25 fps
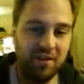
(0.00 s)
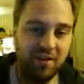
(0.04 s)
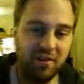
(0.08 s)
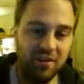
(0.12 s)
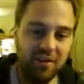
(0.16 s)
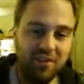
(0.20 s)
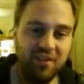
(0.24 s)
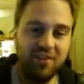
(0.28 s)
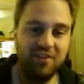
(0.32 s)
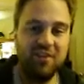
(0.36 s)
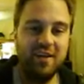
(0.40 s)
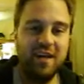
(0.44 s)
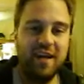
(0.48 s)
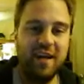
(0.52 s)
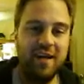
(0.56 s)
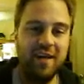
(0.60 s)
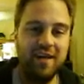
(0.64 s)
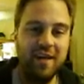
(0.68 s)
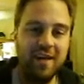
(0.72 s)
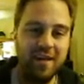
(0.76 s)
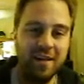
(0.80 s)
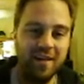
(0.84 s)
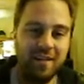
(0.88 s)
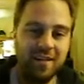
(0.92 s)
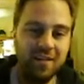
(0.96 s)
And look at this guy,
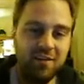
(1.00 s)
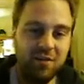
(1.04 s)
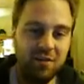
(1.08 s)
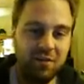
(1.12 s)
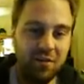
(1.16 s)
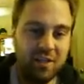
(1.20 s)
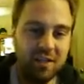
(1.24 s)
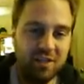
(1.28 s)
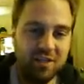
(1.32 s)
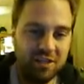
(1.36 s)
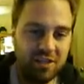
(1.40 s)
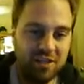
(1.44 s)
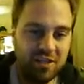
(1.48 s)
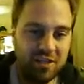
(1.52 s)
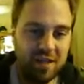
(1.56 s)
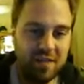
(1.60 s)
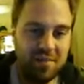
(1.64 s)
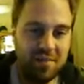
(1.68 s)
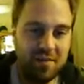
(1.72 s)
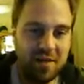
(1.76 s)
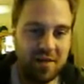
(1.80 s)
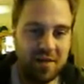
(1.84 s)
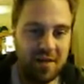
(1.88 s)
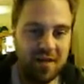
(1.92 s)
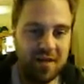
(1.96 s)
the dude that just did
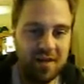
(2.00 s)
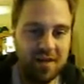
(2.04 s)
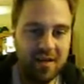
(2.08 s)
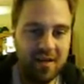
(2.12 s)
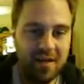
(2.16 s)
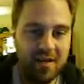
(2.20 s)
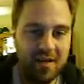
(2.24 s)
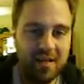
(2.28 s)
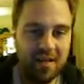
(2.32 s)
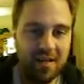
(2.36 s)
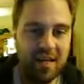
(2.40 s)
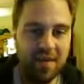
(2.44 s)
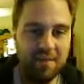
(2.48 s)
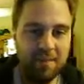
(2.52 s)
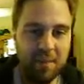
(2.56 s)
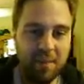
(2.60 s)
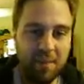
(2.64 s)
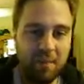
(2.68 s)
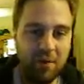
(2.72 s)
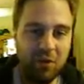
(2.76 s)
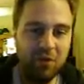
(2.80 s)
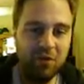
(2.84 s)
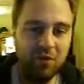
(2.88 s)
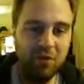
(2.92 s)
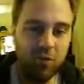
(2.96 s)
me in, he got
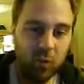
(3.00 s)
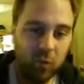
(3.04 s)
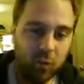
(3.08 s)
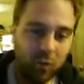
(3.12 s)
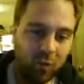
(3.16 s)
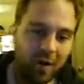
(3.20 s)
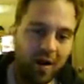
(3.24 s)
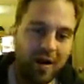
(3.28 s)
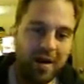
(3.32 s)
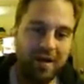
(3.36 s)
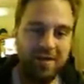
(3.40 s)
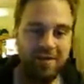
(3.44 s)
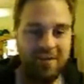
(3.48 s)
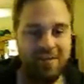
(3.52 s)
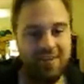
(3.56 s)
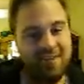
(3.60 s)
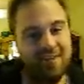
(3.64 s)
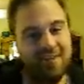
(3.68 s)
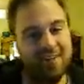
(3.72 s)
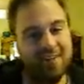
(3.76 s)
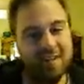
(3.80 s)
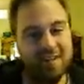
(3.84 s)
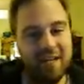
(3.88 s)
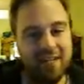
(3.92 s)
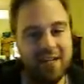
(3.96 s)
promoted twice,
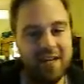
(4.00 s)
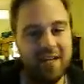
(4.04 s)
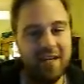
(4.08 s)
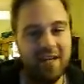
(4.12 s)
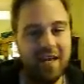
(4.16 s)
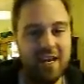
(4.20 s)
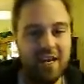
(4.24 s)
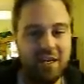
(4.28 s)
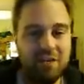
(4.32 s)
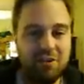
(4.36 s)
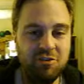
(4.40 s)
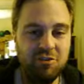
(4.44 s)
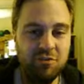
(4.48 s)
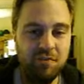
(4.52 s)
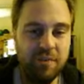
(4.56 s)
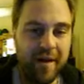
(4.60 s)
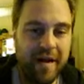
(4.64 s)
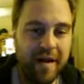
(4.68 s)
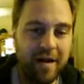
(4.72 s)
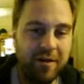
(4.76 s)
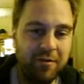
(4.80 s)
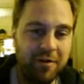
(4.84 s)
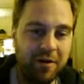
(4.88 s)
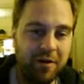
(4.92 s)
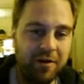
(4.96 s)
and he got a huge
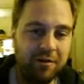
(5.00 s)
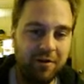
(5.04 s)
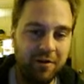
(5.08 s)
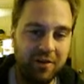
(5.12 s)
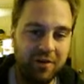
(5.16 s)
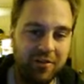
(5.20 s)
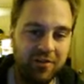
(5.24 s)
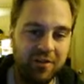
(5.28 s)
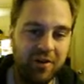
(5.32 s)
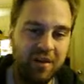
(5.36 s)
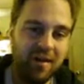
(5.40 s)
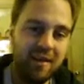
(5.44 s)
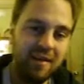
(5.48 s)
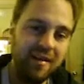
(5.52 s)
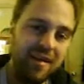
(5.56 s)
power increase.